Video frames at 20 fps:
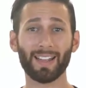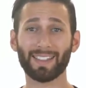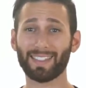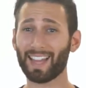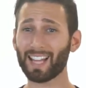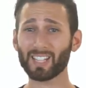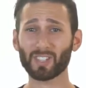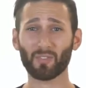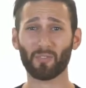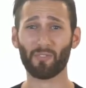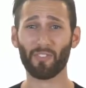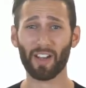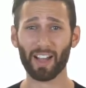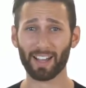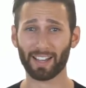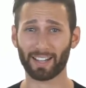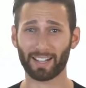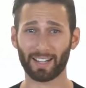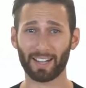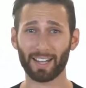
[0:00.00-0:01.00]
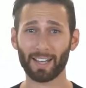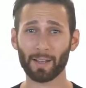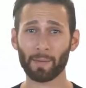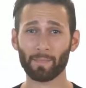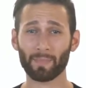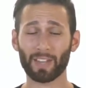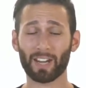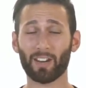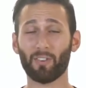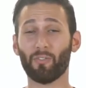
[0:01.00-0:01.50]
that's fine,
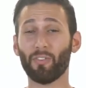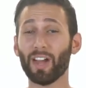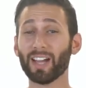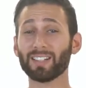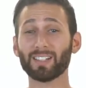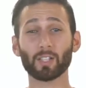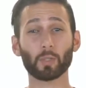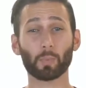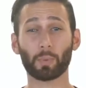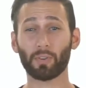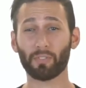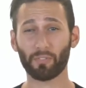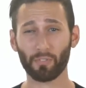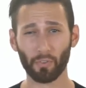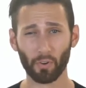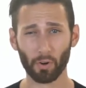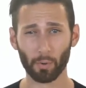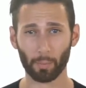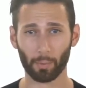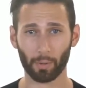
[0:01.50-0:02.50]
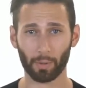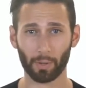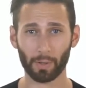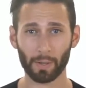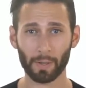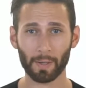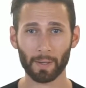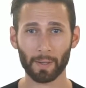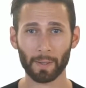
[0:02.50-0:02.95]
and in fact it's preferable.